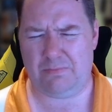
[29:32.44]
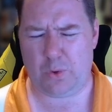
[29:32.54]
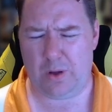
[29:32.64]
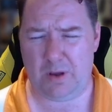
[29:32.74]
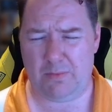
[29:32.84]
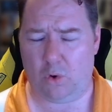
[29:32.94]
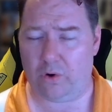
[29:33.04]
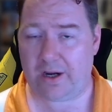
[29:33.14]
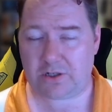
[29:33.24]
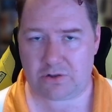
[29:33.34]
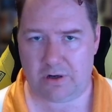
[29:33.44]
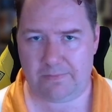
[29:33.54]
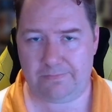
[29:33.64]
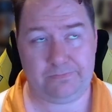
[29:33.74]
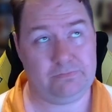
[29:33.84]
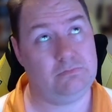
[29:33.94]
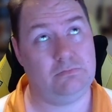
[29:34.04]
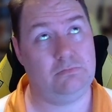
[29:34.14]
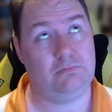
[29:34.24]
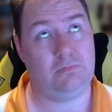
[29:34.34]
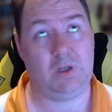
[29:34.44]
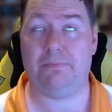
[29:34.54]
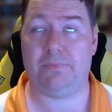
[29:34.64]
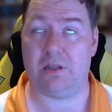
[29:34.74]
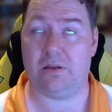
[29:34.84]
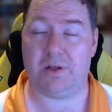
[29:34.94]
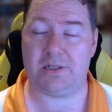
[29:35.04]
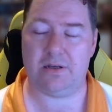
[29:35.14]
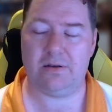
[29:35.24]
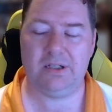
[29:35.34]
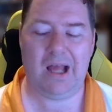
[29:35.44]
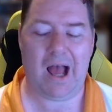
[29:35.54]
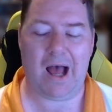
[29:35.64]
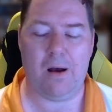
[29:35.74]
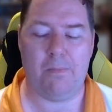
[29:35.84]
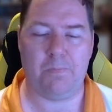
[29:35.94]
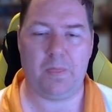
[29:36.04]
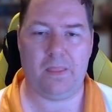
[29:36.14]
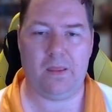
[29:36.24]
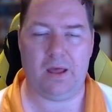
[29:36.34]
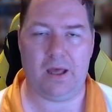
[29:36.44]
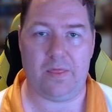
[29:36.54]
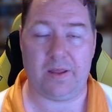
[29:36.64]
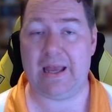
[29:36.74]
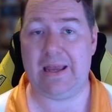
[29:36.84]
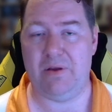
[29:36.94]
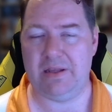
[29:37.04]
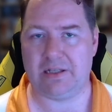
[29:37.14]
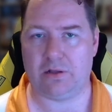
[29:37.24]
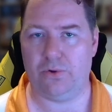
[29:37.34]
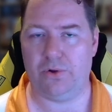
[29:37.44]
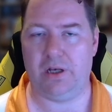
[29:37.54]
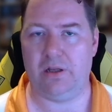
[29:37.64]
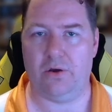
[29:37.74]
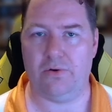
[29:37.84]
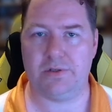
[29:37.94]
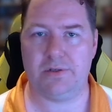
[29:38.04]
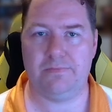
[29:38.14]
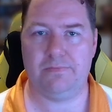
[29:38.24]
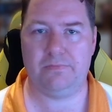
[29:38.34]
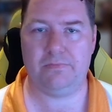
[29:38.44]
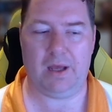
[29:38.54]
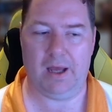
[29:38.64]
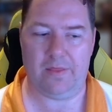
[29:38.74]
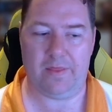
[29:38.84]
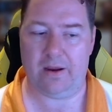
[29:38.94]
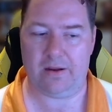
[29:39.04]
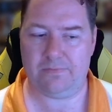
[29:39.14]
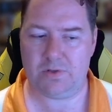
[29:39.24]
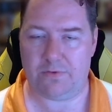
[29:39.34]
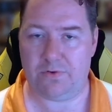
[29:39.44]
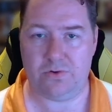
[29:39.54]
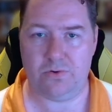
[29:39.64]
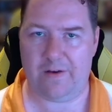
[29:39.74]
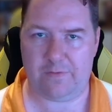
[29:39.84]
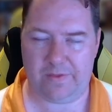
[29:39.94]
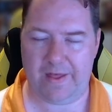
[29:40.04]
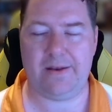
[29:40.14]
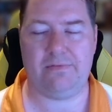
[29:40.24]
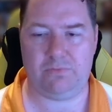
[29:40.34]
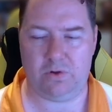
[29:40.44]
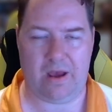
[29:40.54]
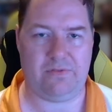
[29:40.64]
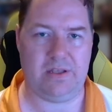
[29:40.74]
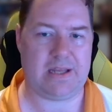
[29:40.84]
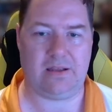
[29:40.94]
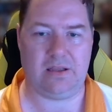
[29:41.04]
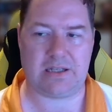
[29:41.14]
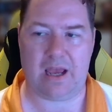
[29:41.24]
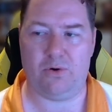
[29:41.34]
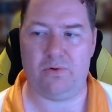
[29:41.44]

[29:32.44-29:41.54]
Premium or Extra, yep, they're the ones here. The game is included in those there. So if you do have that, you have this game